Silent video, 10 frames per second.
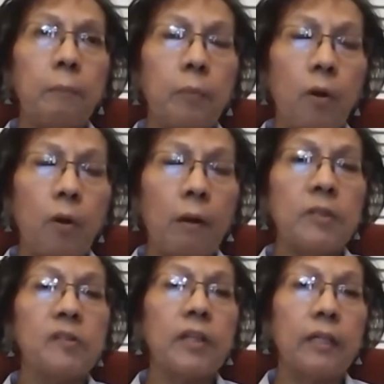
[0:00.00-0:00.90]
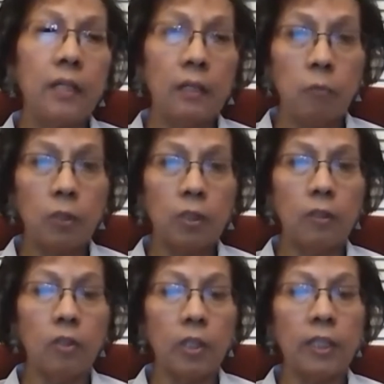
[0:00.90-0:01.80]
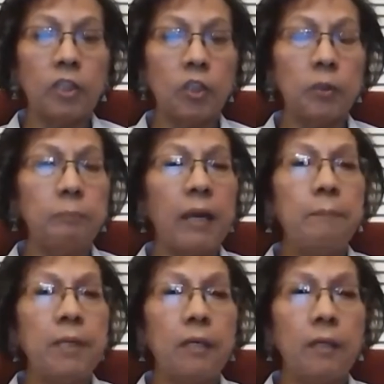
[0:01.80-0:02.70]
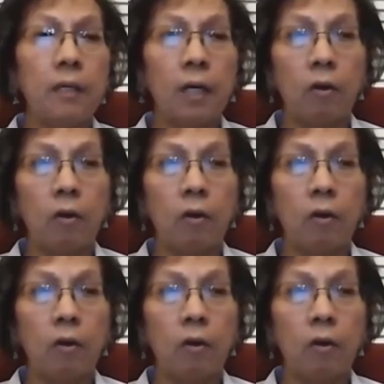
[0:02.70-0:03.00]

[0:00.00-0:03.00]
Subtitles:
promised that he would look into maybe